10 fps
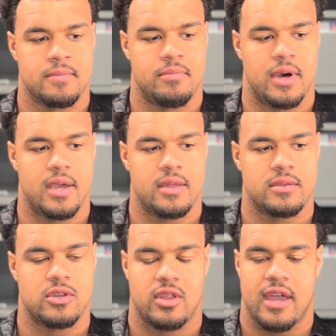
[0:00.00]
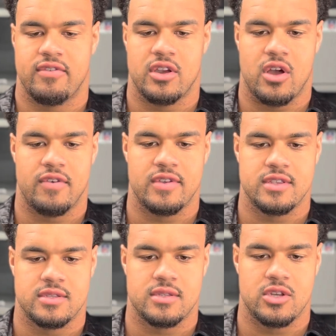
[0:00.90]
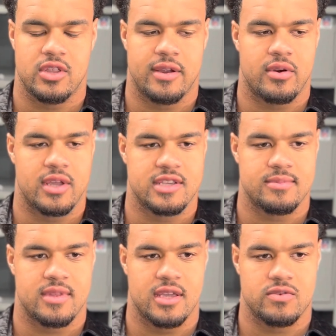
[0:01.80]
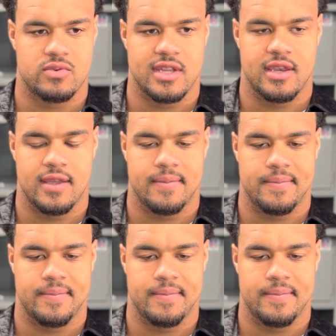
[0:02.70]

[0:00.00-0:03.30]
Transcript: But, you know, they have a good offense, and, you know, they were going to get some things, which they did.